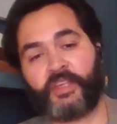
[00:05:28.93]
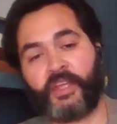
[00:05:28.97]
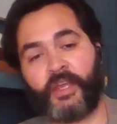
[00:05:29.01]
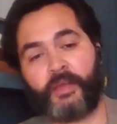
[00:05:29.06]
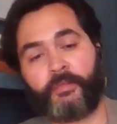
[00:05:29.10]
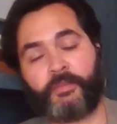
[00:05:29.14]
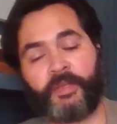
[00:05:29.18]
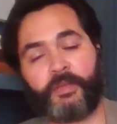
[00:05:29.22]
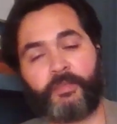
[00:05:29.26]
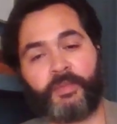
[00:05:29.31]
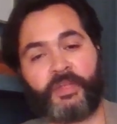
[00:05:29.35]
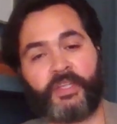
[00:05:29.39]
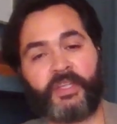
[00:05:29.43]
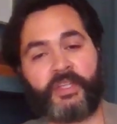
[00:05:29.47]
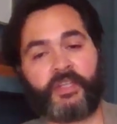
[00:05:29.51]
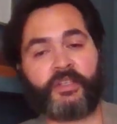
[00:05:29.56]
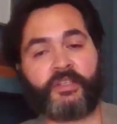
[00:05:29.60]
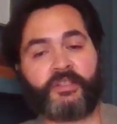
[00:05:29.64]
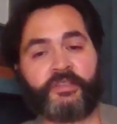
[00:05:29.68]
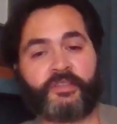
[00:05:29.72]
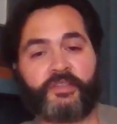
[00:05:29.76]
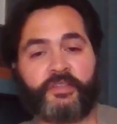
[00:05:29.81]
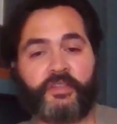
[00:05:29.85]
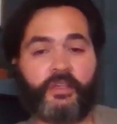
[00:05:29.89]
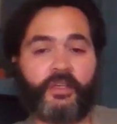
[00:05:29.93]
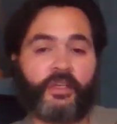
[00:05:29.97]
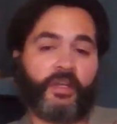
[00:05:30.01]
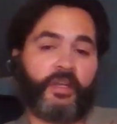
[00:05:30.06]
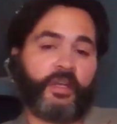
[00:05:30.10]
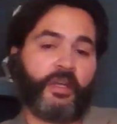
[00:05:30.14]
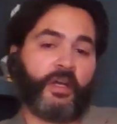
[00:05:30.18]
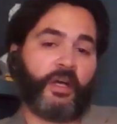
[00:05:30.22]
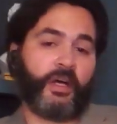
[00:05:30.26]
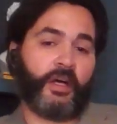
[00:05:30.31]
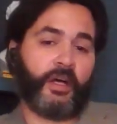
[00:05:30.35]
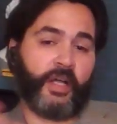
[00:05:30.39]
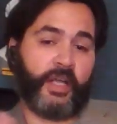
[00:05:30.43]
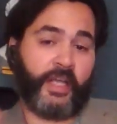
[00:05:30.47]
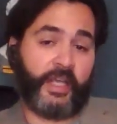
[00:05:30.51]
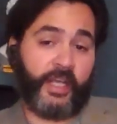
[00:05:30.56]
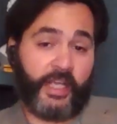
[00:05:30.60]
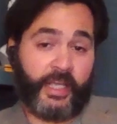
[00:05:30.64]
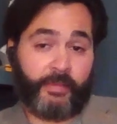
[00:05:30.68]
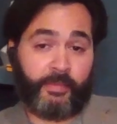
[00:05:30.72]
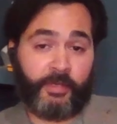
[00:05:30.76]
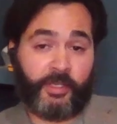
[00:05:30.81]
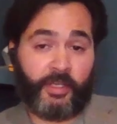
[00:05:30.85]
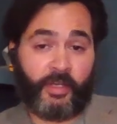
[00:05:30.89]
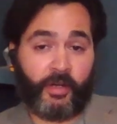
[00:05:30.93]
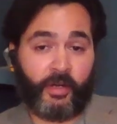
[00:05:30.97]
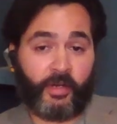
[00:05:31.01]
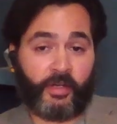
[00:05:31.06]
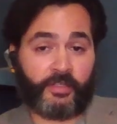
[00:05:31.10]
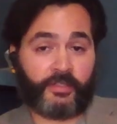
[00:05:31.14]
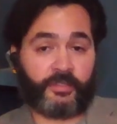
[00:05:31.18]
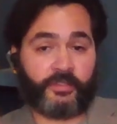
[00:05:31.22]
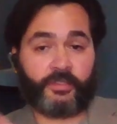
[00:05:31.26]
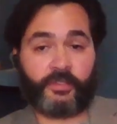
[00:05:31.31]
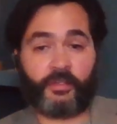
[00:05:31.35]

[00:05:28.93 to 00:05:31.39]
MEPs, and ABRs.